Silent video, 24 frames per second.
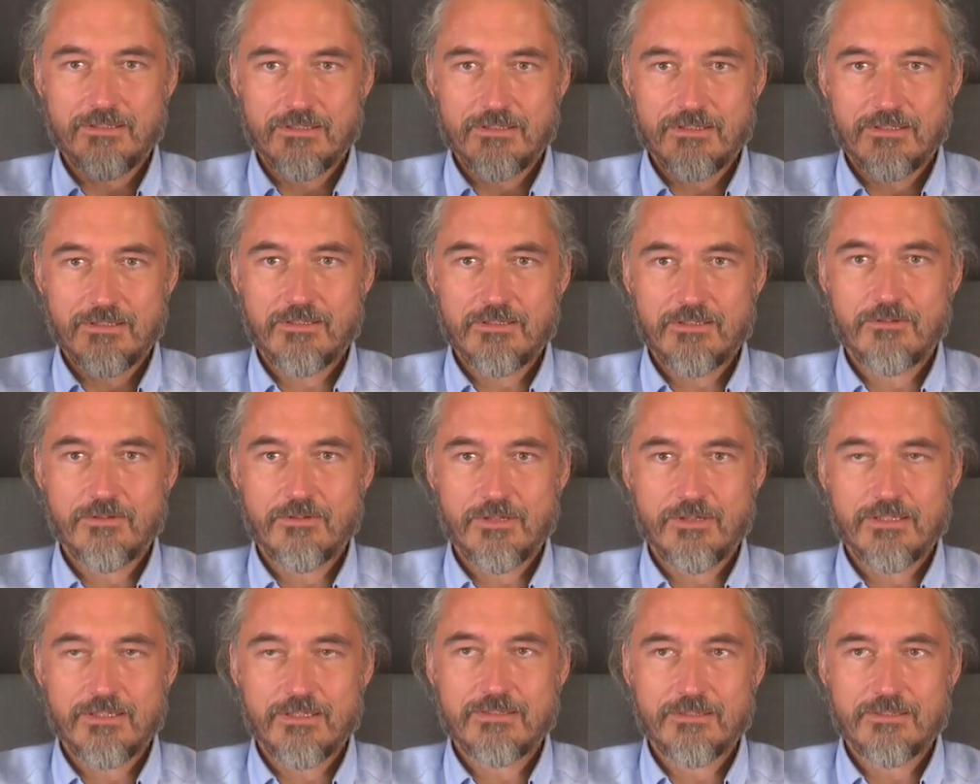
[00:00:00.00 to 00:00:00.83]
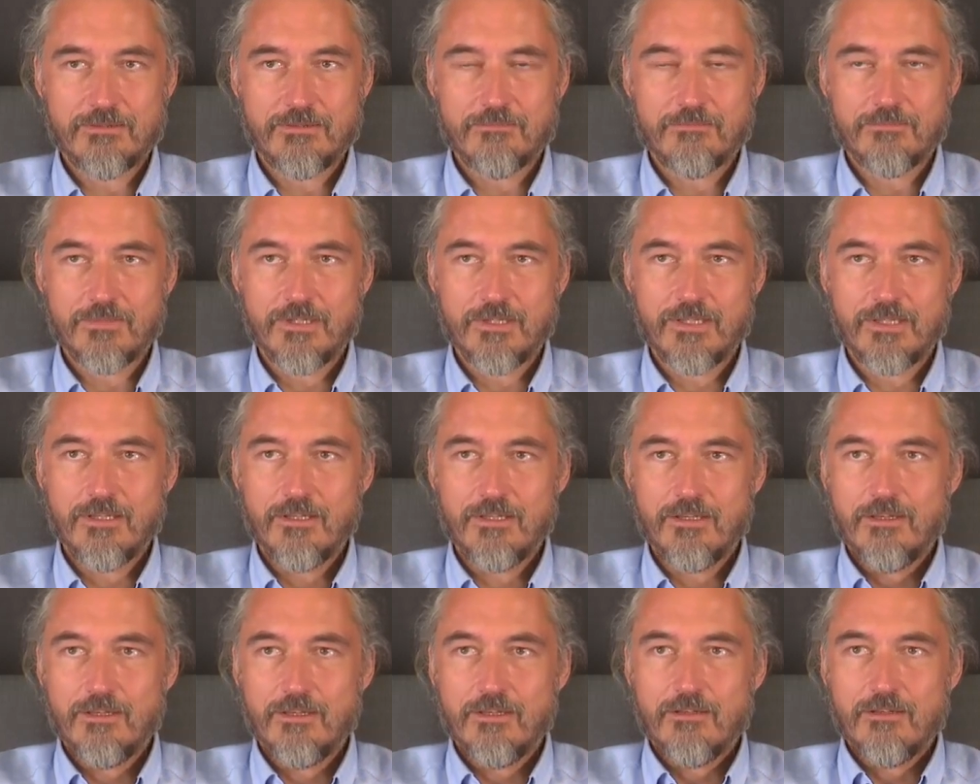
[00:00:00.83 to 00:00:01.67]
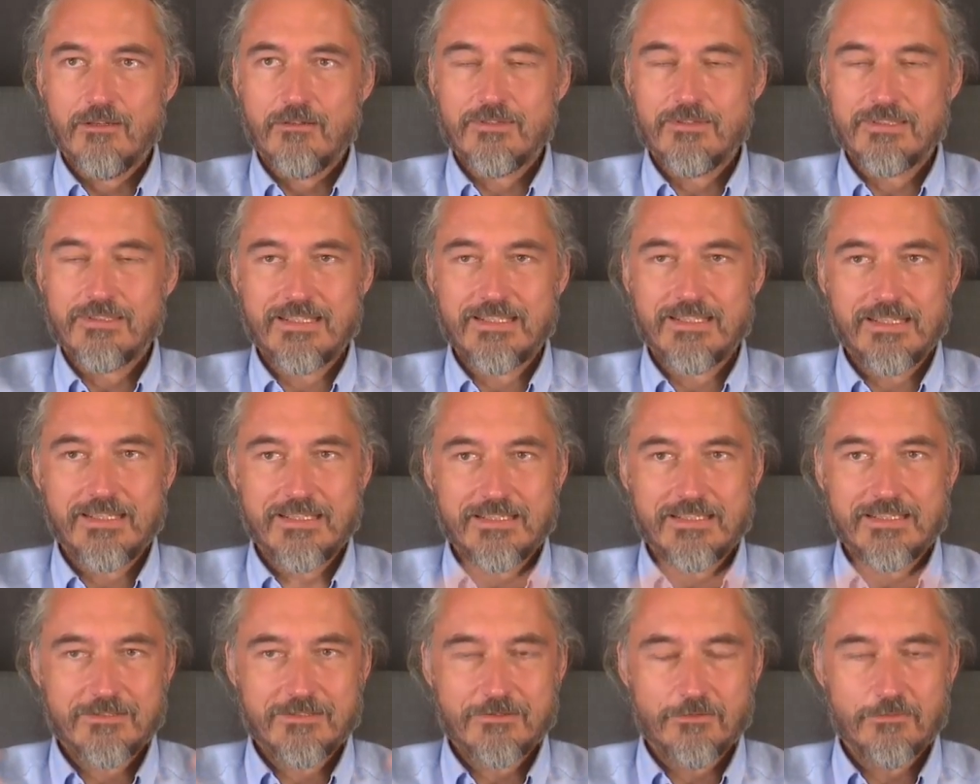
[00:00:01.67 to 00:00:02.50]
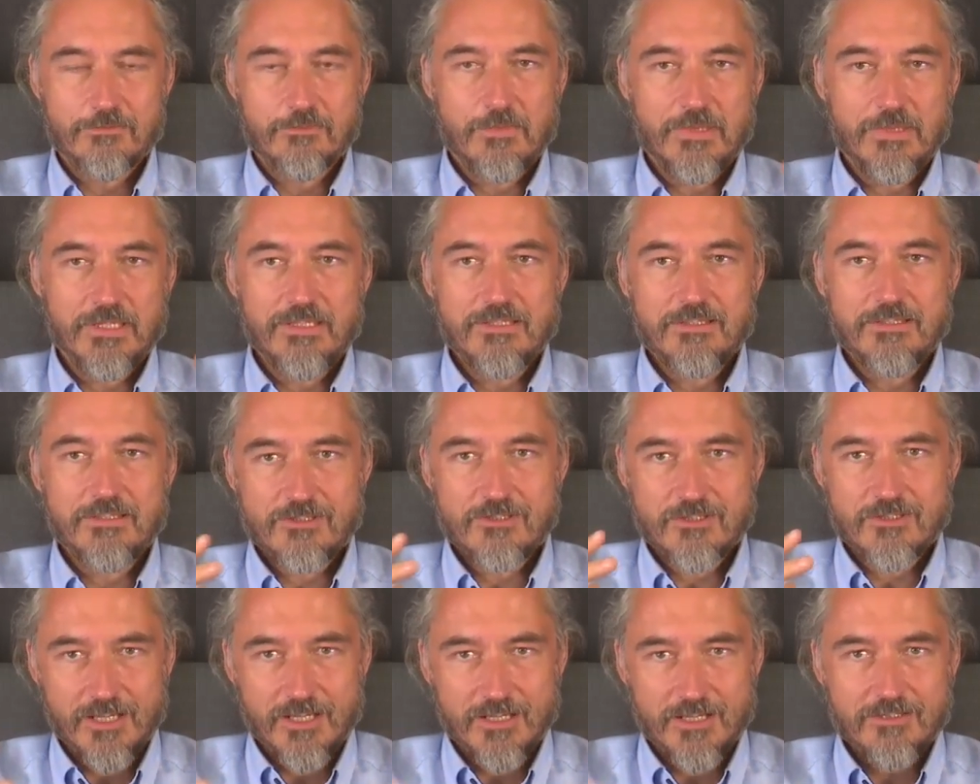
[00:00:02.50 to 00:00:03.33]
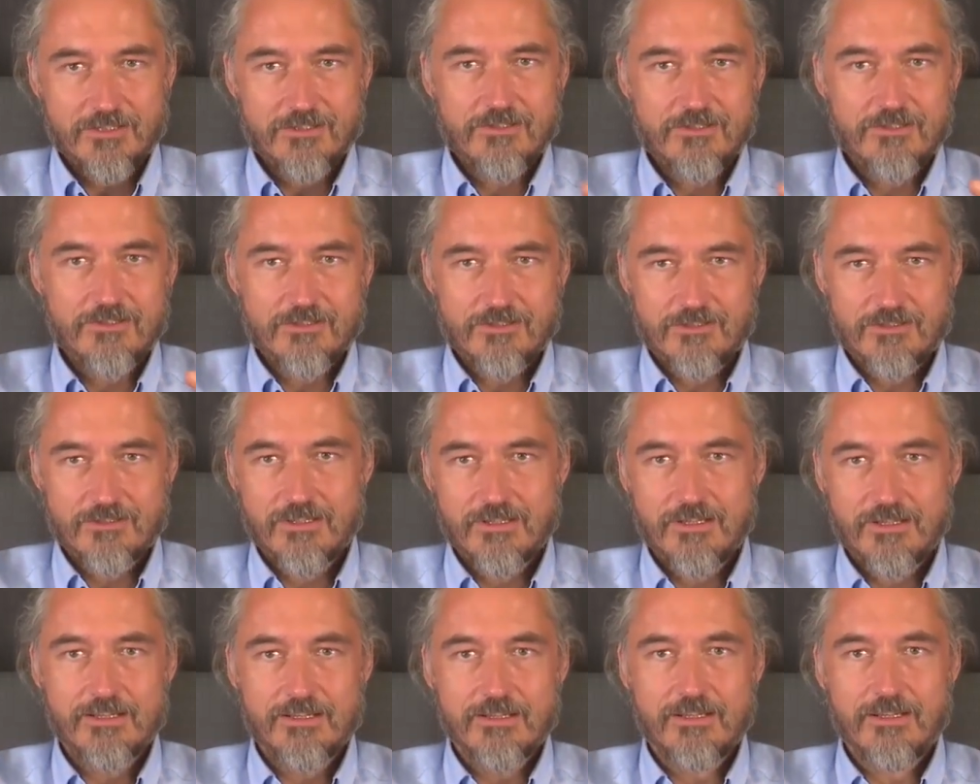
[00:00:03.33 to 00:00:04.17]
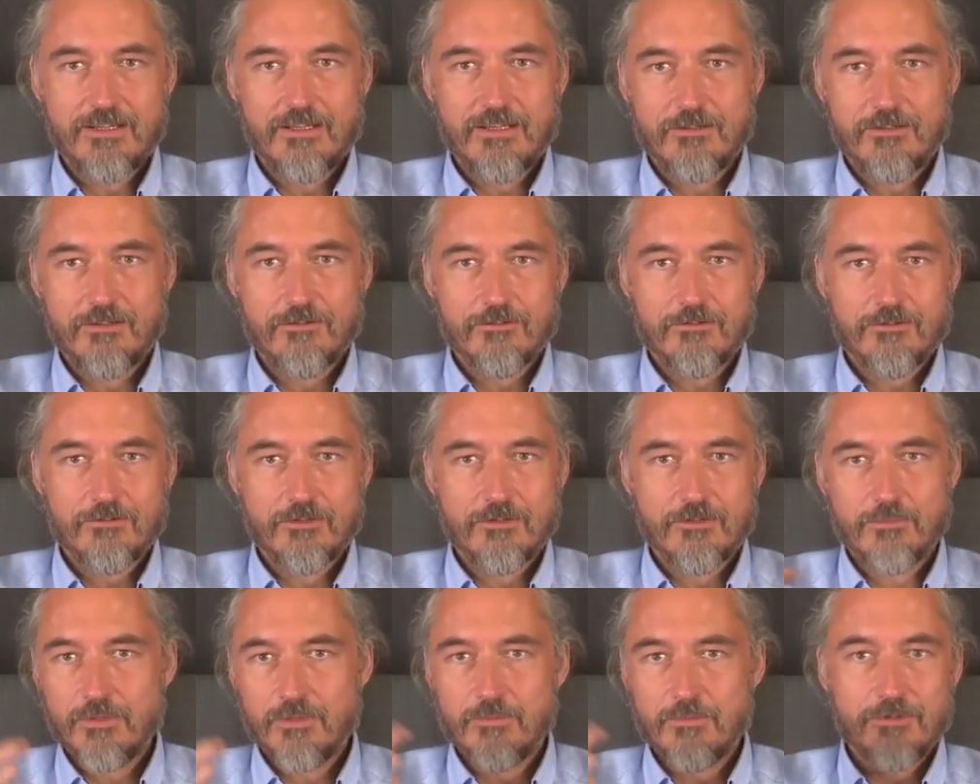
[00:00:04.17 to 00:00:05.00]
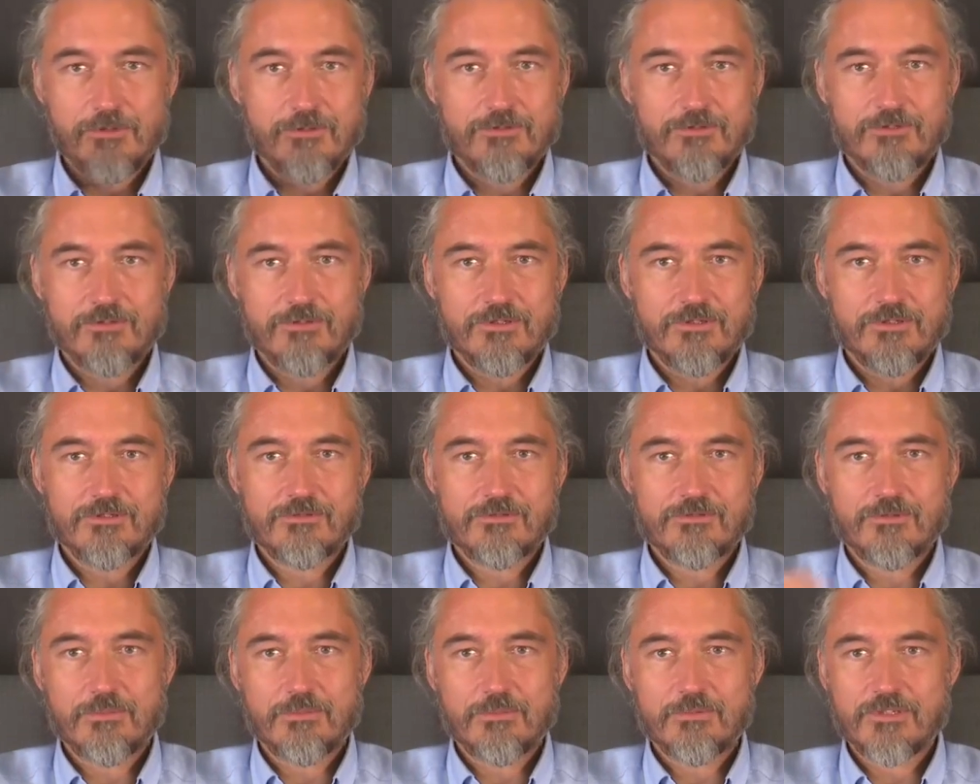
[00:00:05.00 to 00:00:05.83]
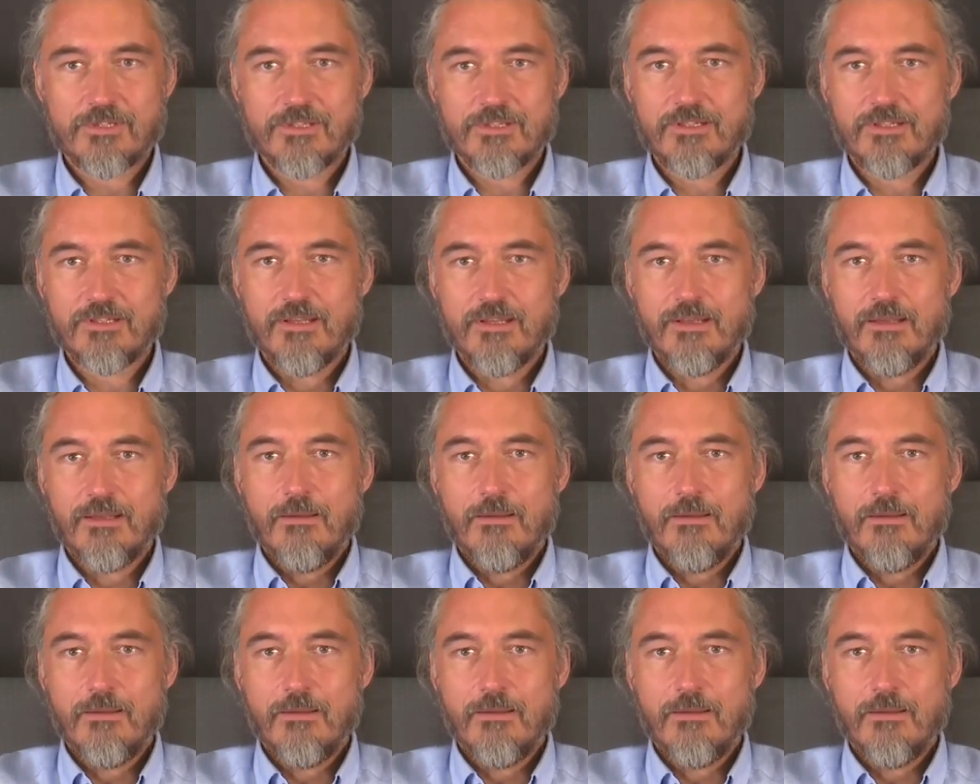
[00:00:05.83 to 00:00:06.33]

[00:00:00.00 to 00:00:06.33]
it creates some resilience to meet change, like now, or maybe also disruption.